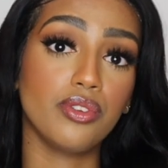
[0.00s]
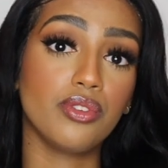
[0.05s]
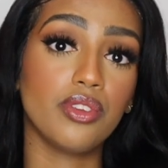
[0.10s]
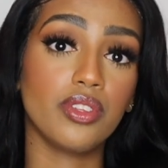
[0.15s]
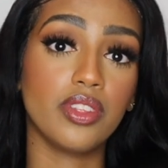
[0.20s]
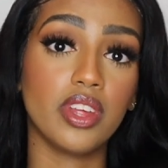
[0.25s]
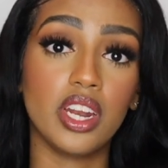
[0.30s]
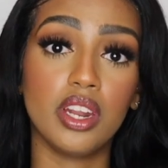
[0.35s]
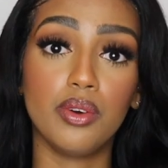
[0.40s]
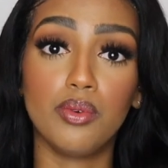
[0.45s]
So
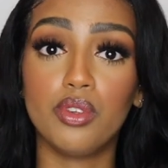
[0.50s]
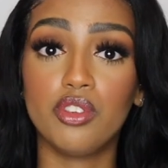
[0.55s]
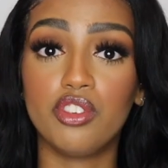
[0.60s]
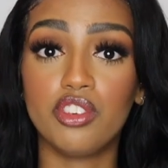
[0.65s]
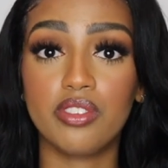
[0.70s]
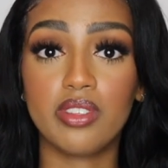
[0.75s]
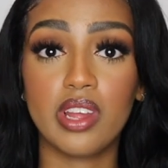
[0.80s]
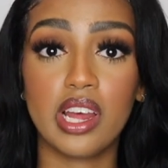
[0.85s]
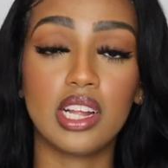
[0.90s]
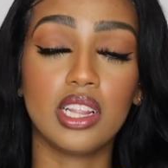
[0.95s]
then it will
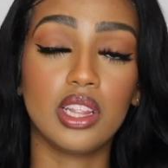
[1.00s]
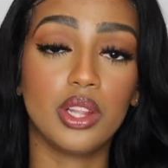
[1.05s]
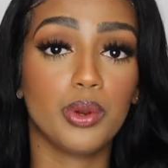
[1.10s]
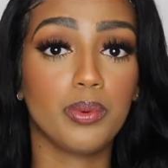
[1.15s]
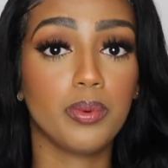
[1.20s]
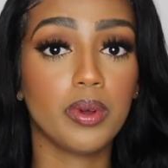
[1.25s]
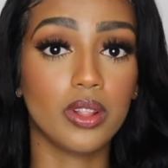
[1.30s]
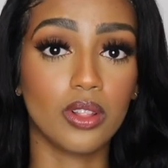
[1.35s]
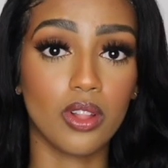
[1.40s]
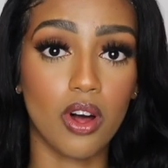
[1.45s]
just take a little
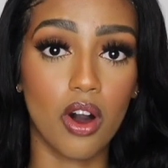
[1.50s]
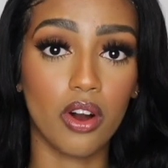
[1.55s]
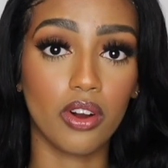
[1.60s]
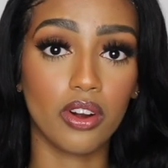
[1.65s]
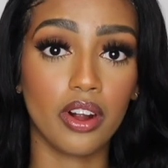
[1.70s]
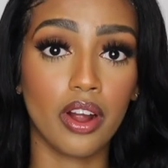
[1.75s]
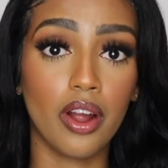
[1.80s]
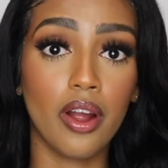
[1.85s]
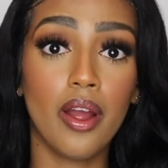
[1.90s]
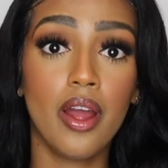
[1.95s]
bit
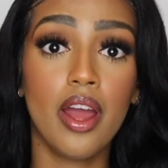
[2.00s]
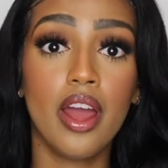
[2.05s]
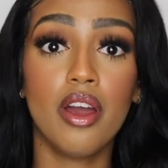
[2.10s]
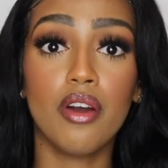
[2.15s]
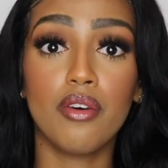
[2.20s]
longer